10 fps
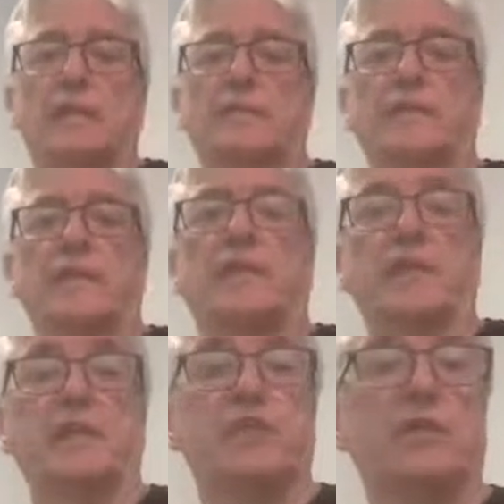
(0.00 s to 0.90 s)
nearly
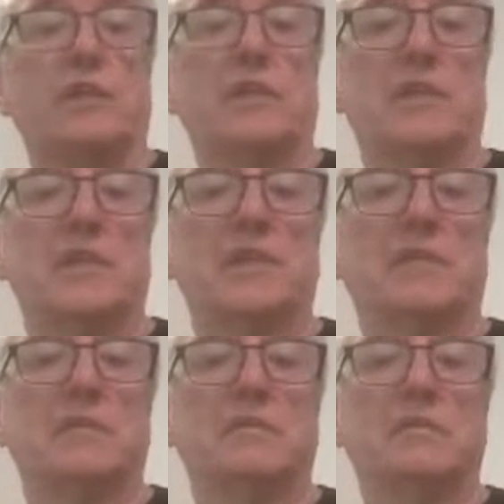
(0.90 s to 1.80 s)
2 years.
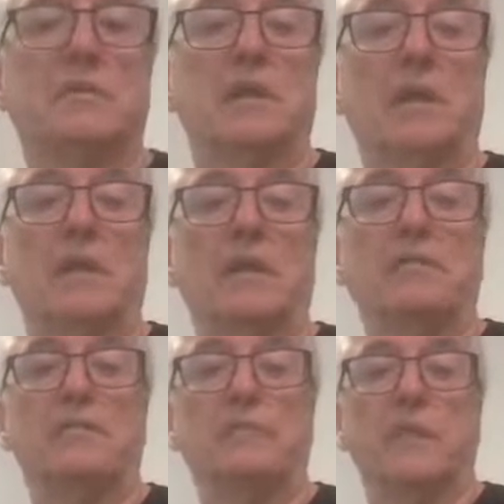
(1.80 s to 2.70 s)

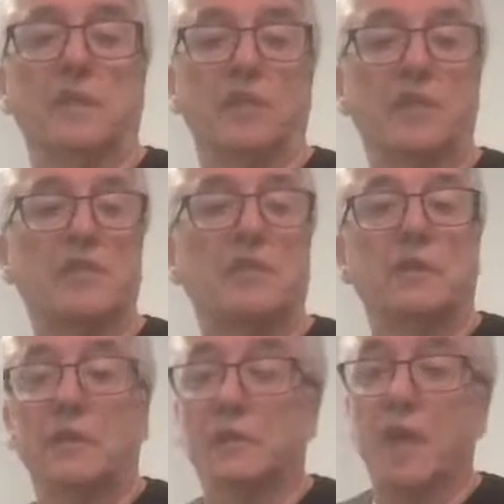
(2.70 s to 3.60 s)
Well, it was 2
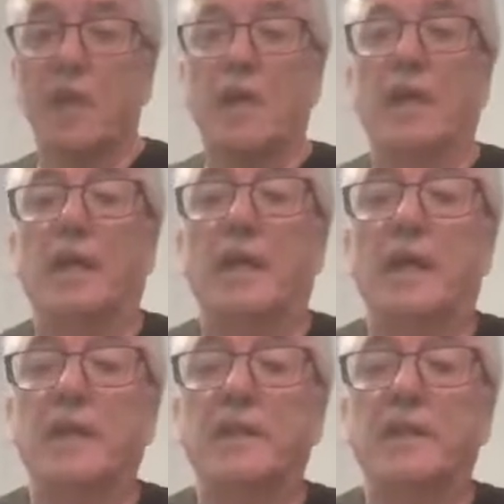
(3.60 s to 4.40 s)
years, and